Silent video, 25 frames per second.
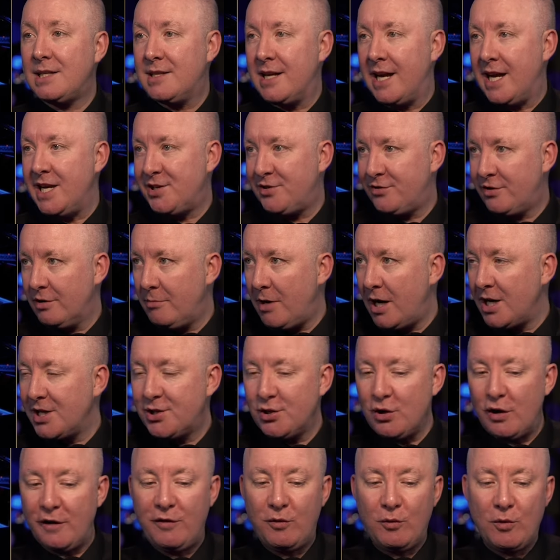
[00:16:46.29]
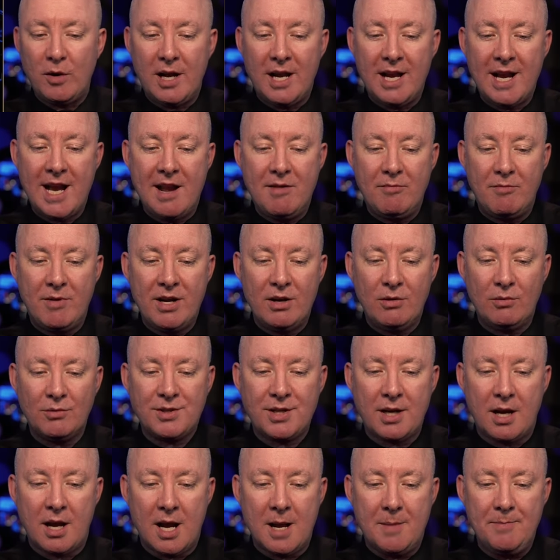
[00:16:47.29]
test through my software in real
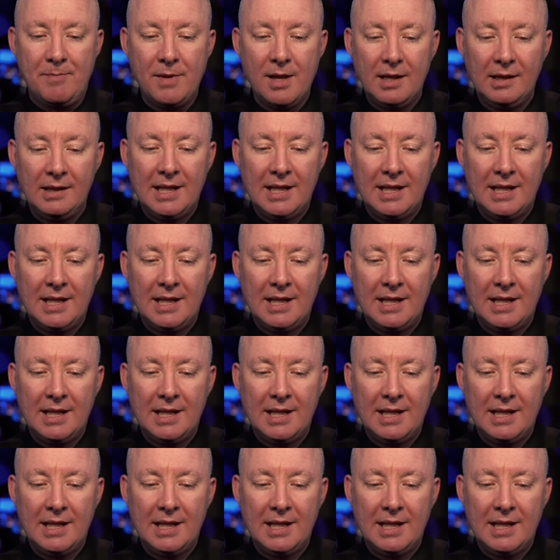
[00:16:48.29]
time.